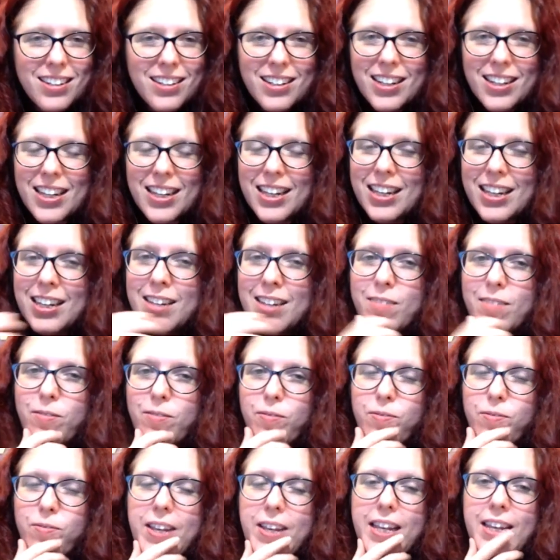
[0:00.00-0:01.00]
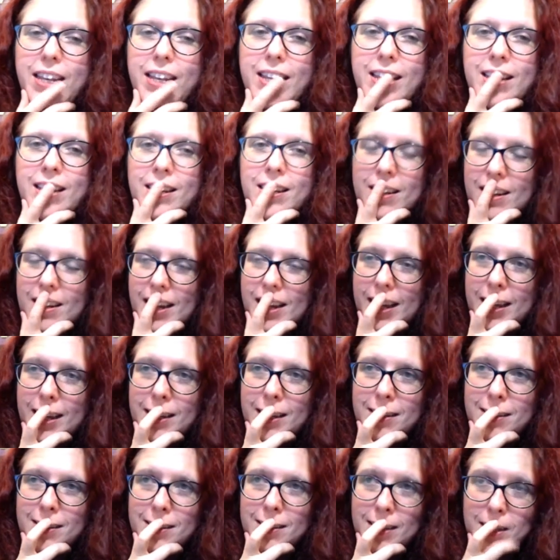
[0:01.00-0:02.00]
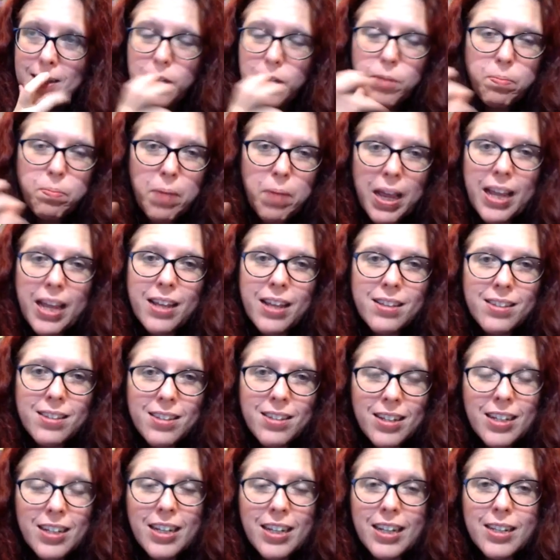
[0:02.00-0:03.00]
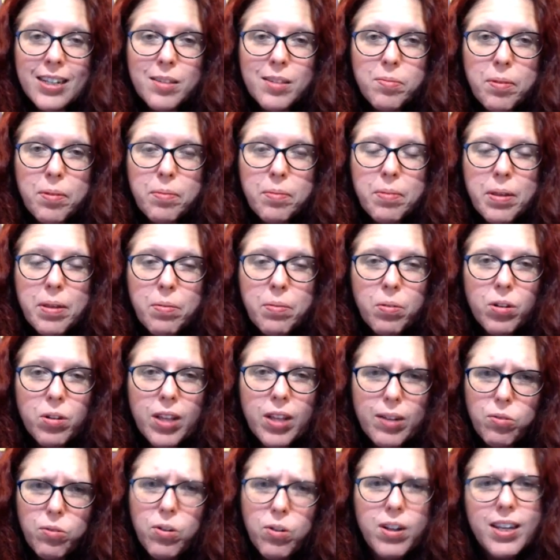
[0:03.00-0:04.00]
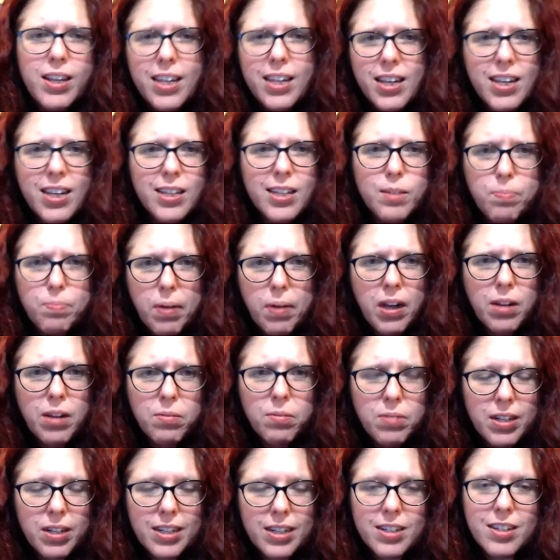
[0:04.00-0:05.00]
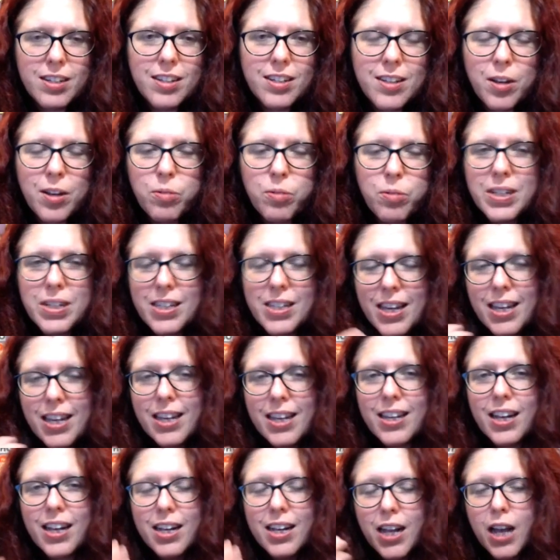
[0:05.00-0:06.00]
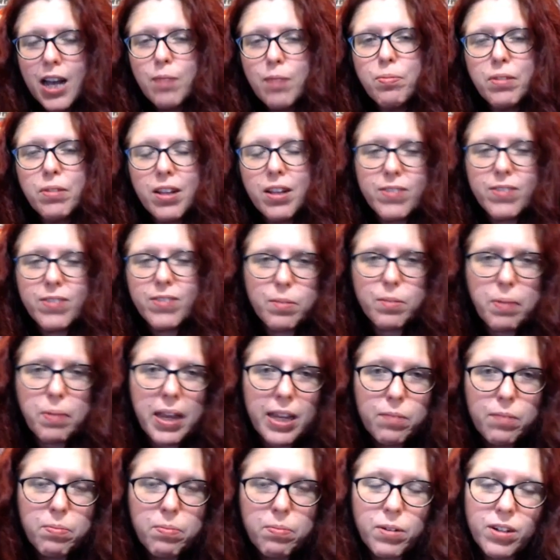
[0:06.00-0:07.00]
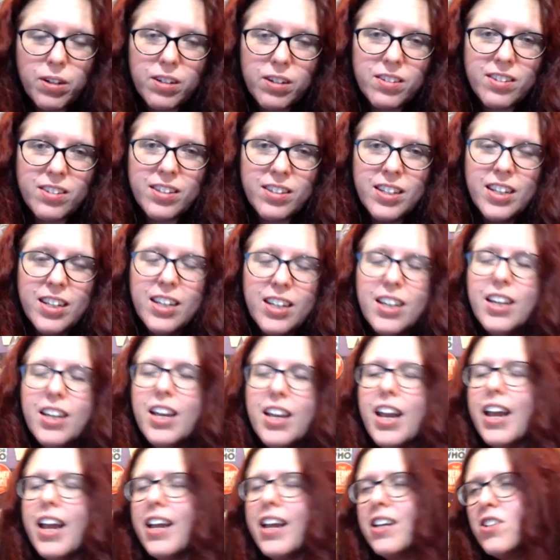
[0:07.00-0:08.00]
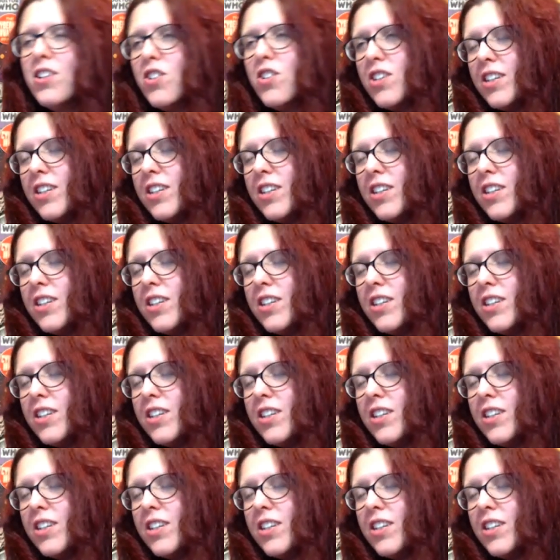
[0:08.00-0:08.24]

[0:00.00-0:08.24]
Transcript: He has such bad science, but people are like, well, he gets published. So we take a couple of his papers and